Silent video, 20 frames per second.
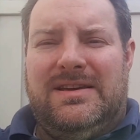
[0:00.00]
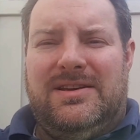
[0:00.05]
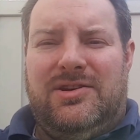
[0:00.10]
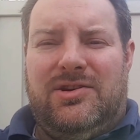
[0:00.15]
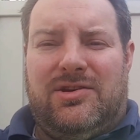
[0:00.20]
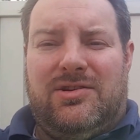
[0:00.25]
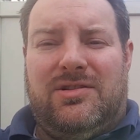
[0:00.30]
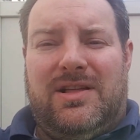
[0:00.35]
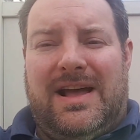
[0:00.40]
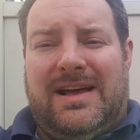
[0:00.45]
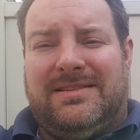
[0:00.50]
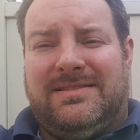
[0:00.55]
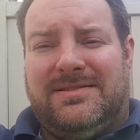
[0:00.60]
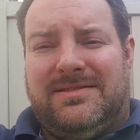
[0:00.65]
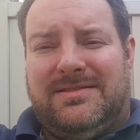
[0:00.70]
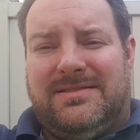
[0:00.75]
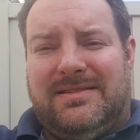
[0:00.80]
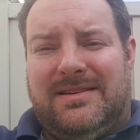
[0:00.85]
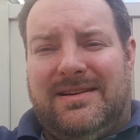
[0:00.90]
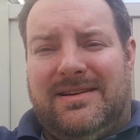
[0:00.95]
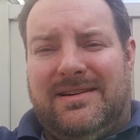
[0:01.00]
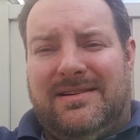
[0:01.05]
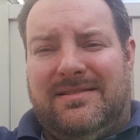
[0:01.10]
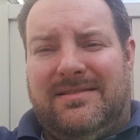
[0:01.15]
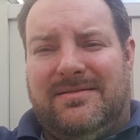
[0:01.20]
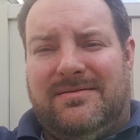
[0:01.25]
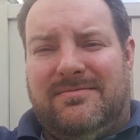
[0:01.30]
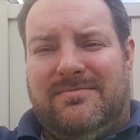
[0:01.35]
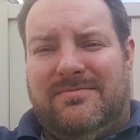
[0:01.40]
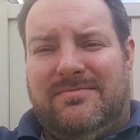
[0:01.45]
your class,
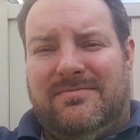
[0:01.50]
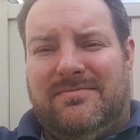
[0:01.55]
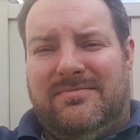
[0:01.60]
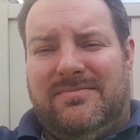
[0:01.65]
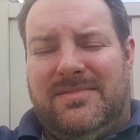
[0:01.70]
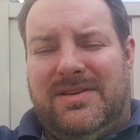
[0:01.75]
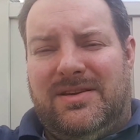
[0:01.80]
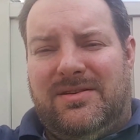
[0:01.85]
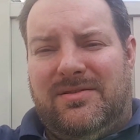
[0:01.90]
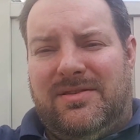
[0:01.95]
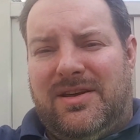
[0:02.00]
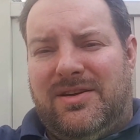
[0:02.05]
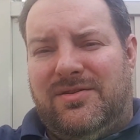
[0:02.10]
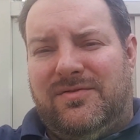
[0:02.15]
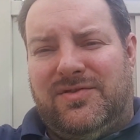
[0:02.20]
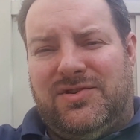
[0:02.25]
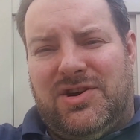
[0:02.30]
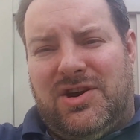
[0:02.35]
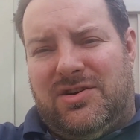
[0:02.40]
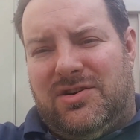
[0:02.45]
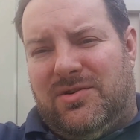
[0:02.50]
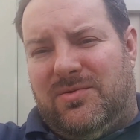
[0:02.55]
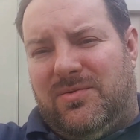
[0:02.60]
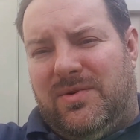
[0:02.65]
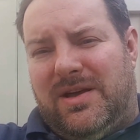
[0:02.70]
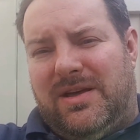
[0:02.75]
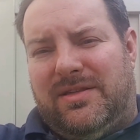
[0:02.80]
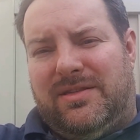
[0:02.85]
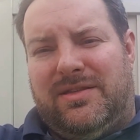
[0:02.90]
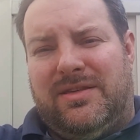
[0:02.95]
uh, you know, that you've shared it
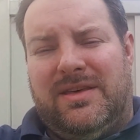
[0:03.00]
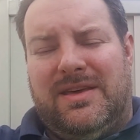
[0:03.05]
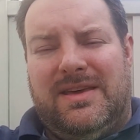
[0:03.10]
with.